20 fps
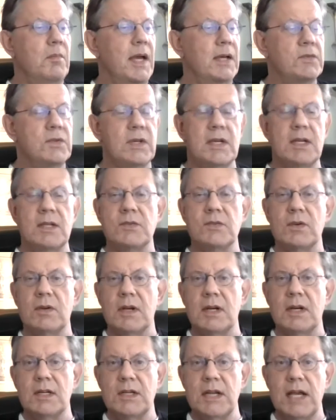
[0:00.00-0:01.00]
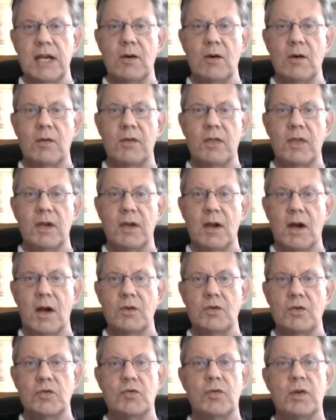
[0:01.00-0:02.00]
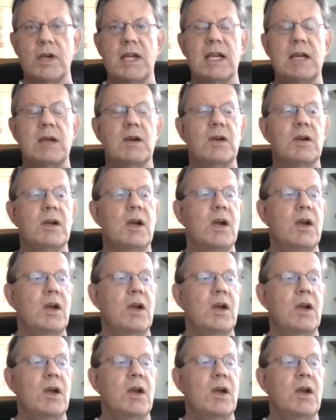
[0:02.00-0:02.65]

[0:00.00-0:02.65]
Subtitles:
Mexicans are going to take over the country.